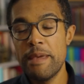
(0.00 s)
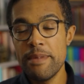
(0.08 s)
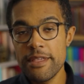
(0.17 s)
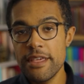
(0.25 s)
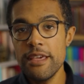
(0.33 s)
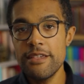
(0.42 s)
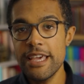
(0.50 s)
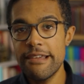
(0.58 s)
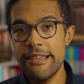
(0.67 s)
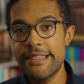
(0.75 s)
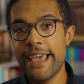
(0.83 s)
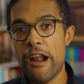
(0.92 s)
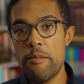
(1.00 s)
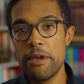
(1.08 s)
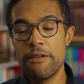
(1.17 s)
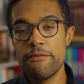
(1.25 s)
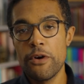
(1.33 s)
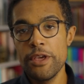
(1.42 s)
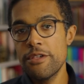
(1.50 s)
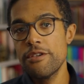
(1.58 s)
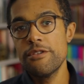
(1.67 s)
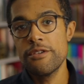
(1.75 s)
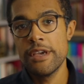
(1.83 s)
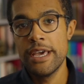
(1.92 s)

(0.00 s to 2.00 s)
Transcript: BBC series Caribbean Voices.